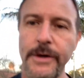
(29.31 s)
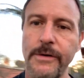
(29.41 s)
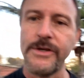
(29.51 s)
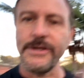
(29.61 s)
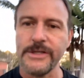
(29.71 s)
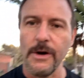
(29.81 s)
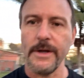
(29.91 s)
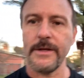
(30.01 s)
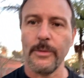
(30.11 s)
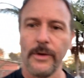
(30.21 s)
are just
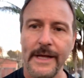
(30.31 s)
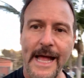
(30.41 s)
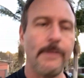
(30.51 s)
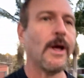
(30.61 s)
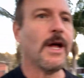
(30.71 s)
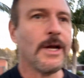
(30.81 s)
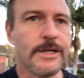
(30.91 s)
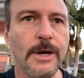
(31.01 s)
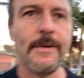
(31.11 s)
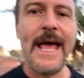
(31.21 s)
starting to work out,
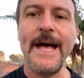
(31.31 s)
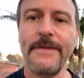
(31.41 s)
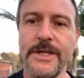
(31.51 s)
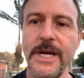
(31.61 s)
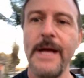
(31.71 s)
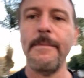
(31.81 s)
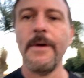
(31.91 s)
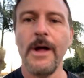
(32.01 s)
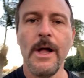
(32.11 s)
don't have a gym,